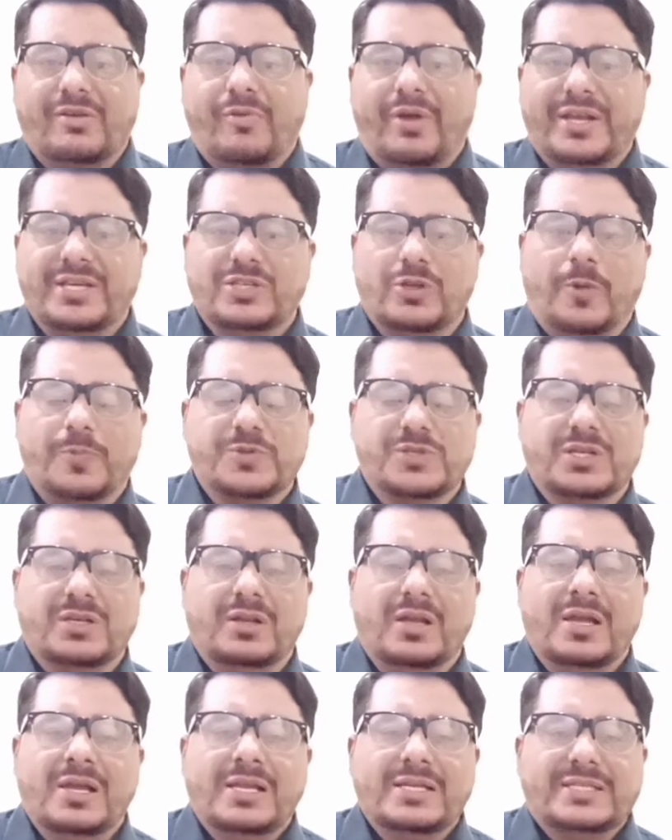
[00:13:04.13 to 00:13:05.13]
the right
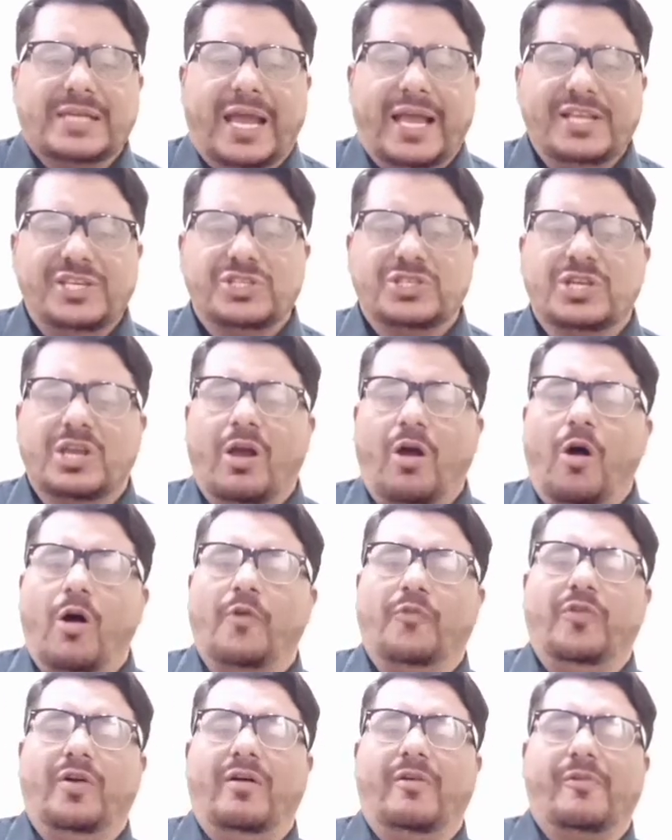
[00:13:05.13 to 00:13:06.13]
option. Dash
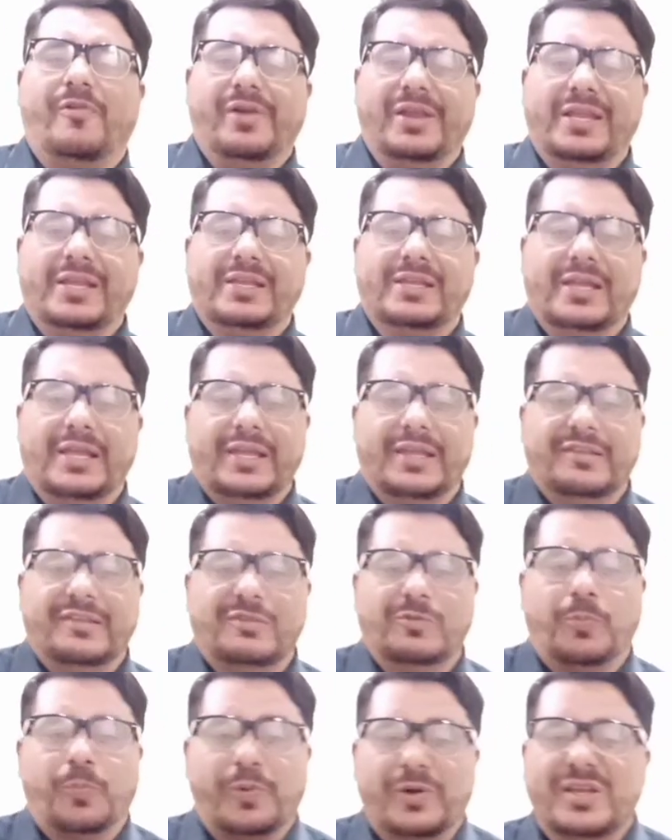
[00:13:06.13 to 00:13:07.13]
of her ring
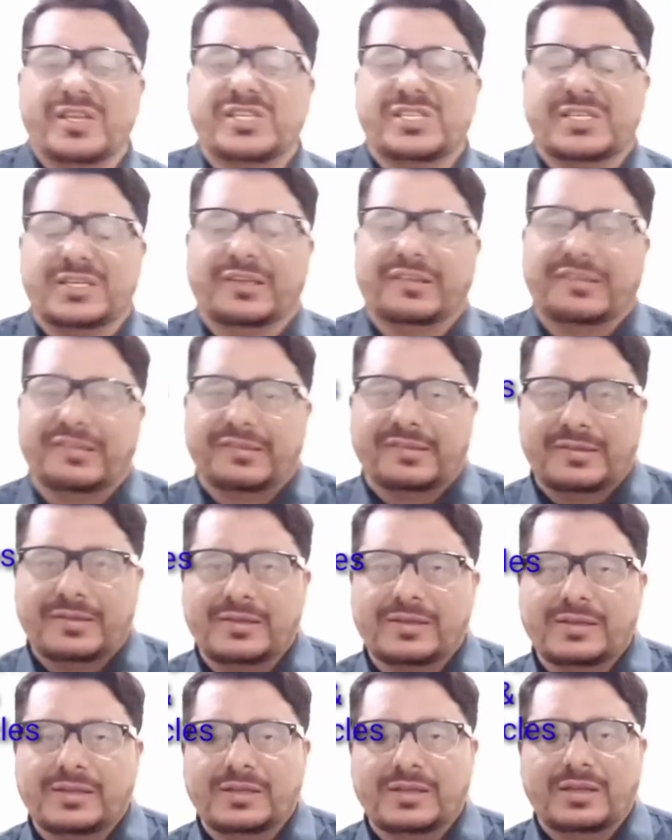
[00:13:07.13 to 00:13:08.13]
is precious.
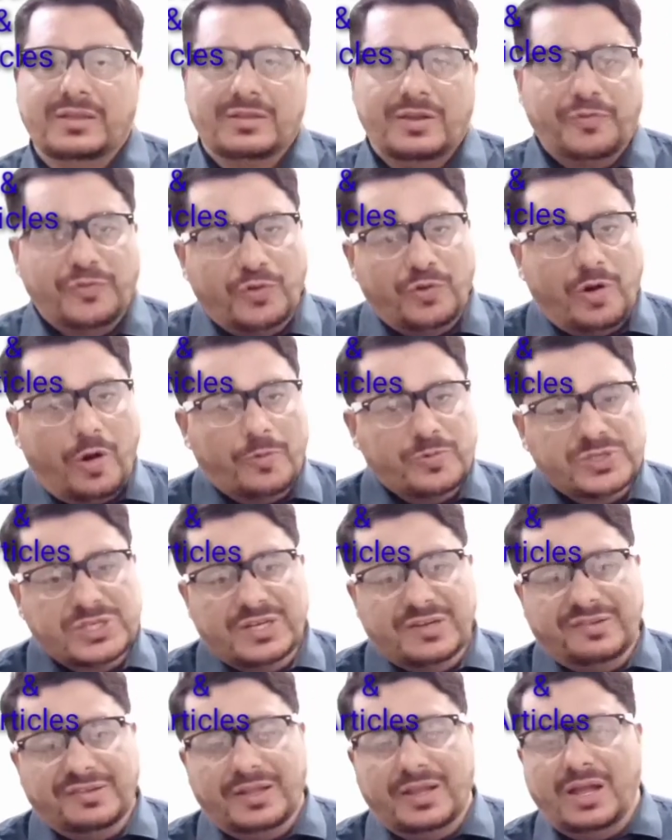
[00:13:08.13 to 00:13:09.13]
The four
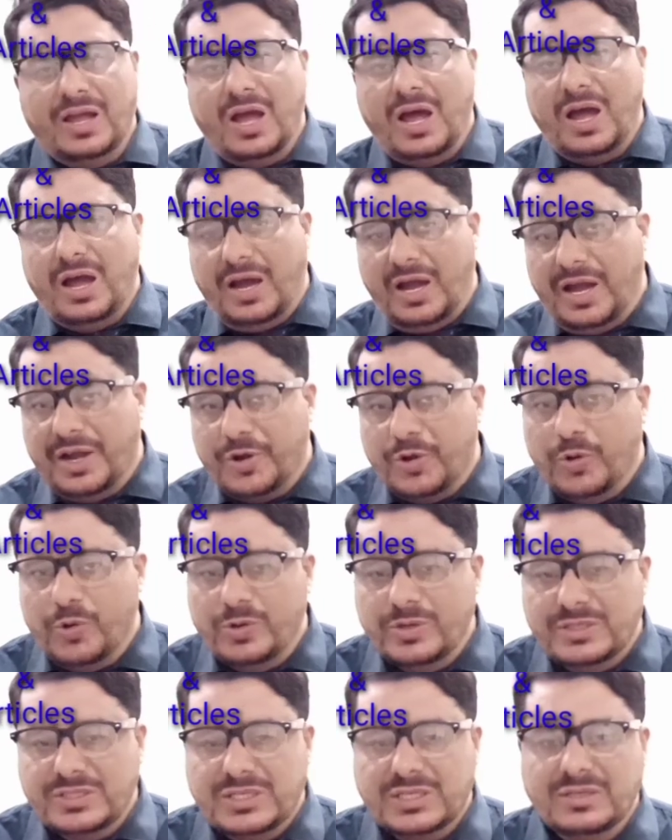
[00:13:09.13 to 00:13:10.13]
options are
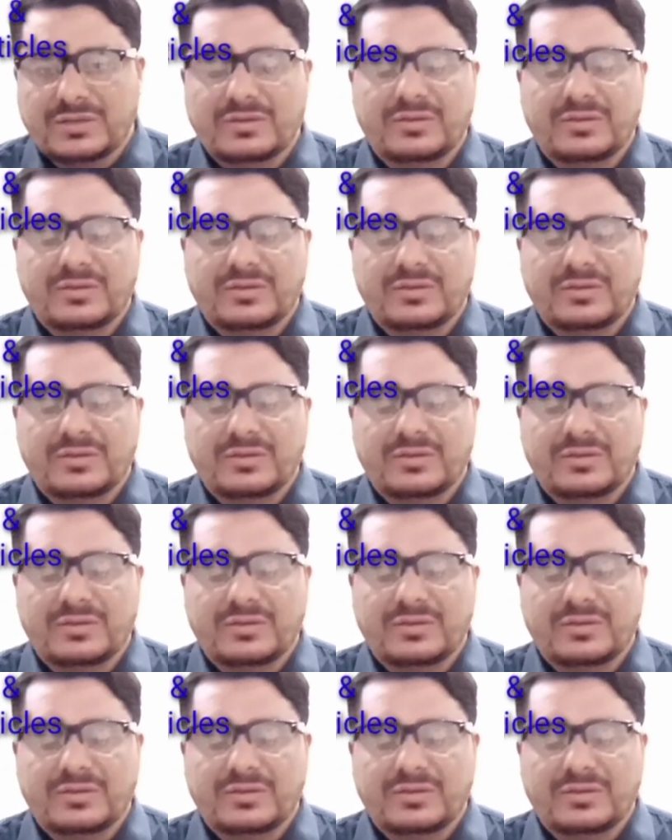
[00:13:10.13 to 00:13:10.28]
gold,